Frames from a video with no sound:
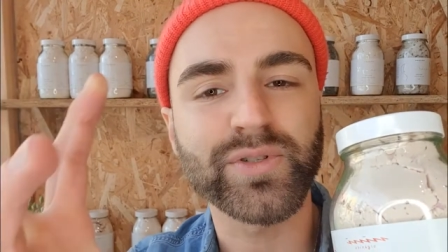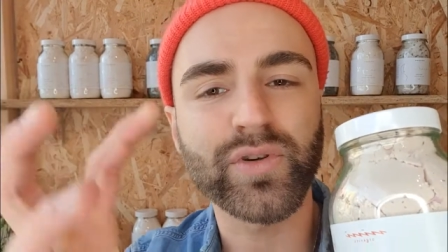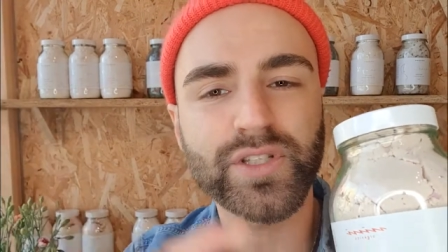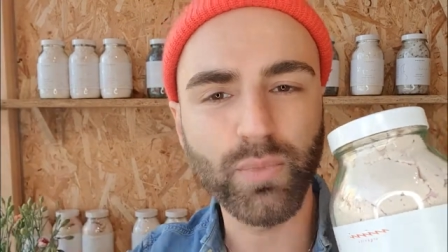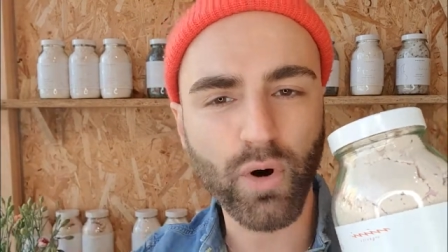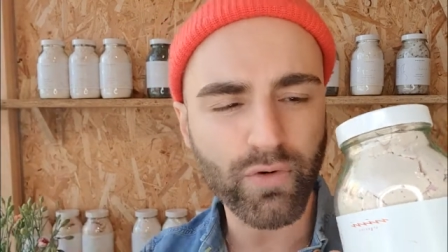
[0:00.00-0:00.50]
So
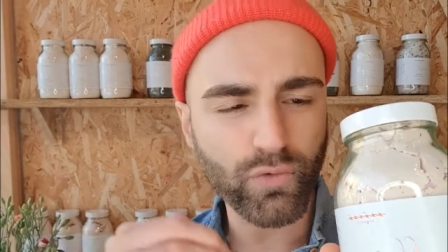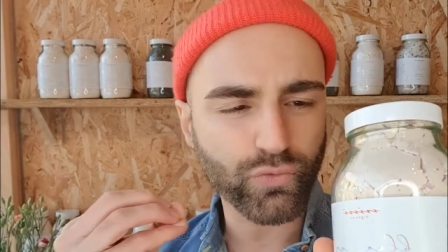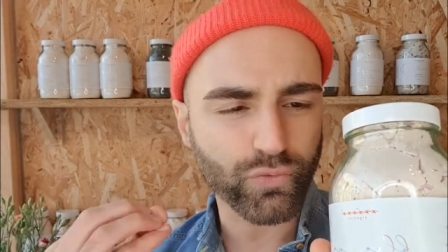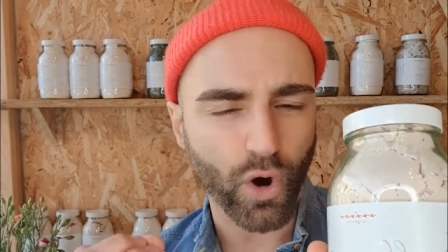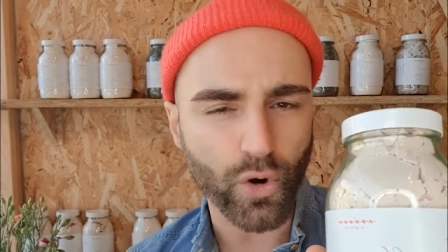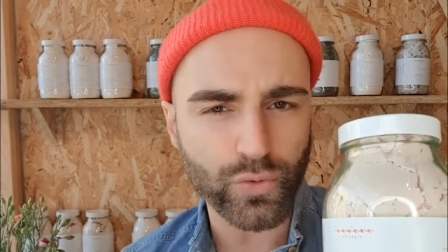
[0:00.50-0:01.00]
it's more of a
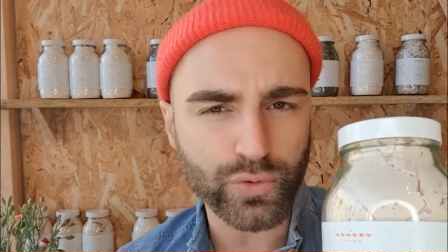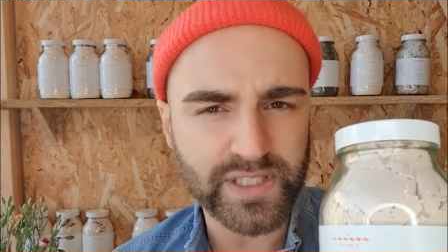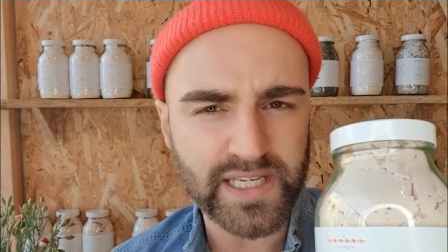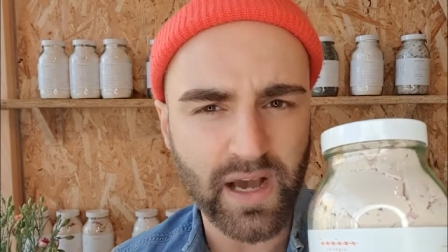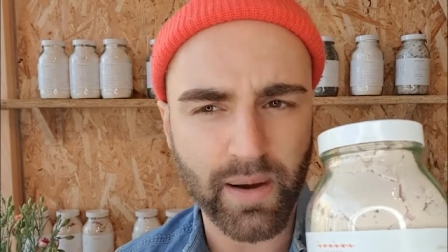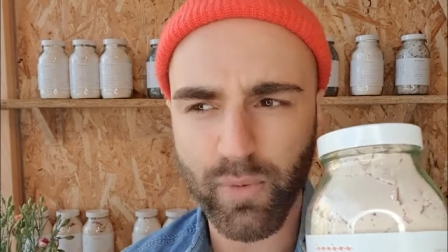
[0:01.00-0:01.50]

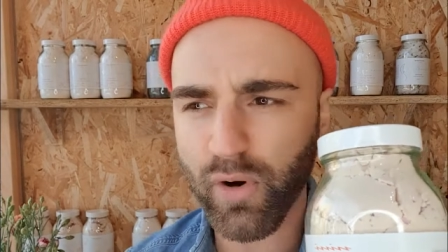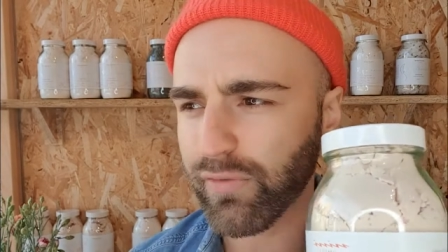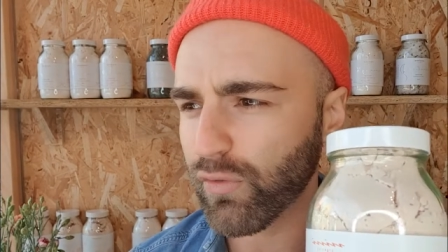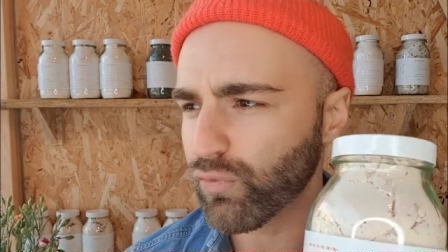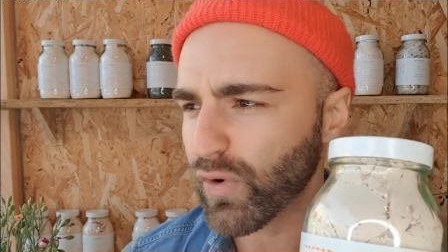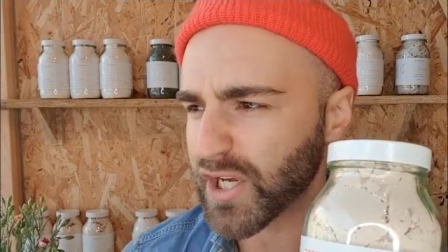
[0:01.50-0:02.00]
rosier, more of
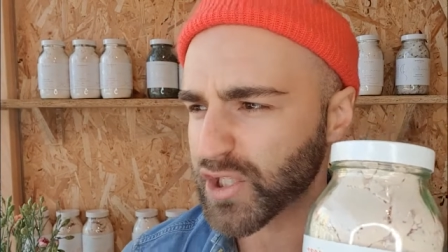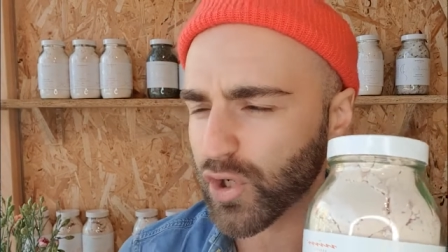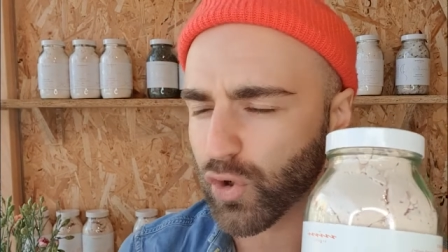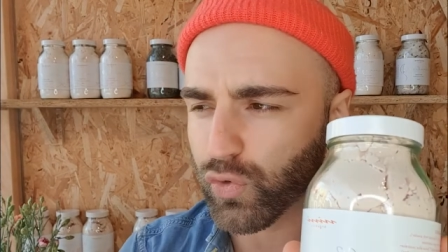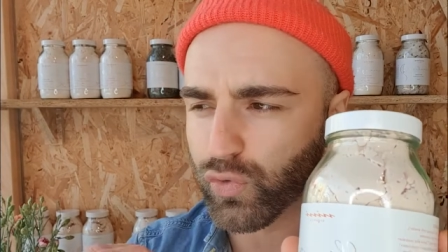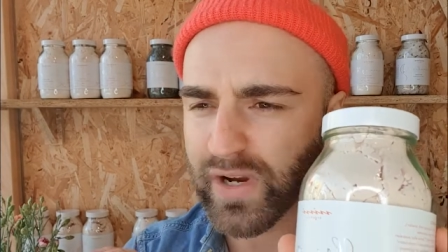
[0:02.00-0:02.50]
a richer,
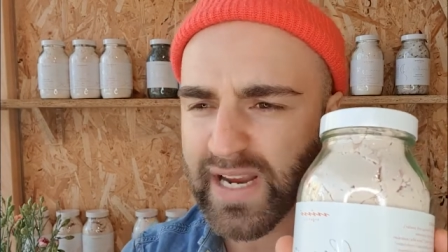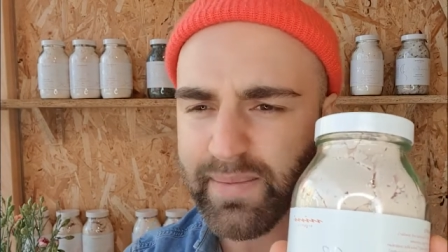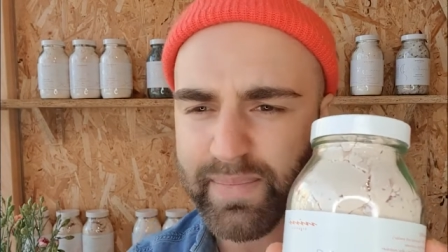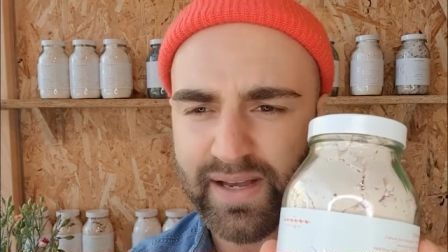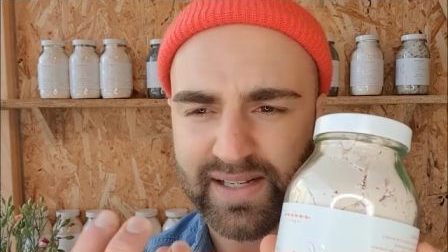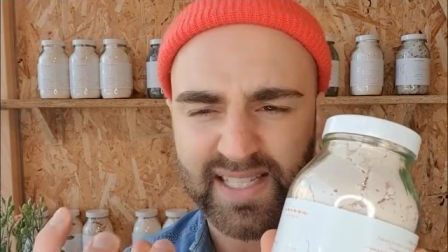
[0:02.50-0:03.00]

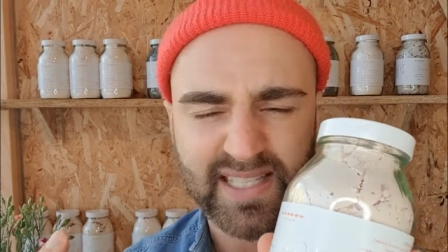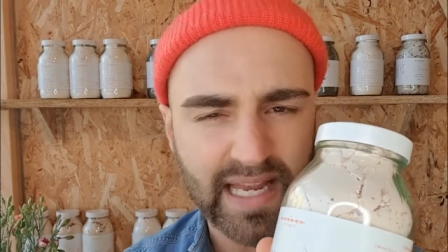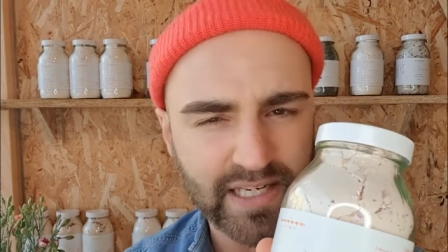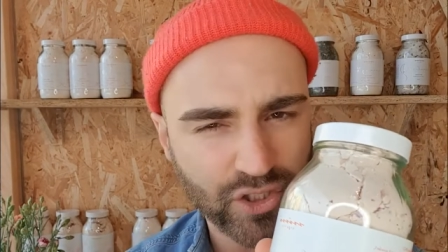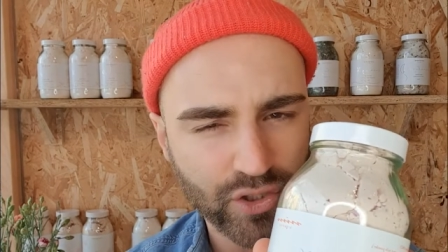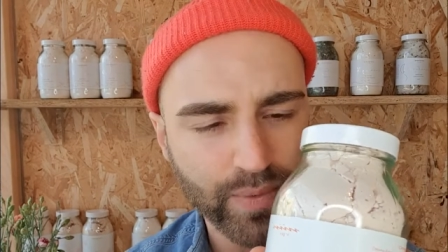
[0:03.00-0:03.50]
creamier
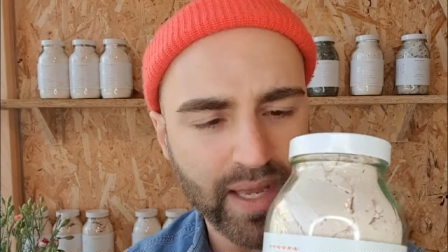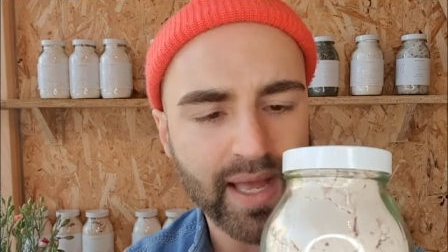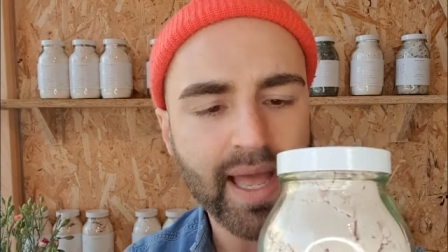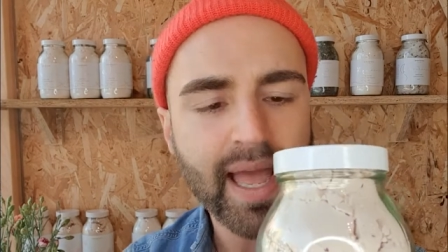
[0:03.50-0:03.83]
scent to it.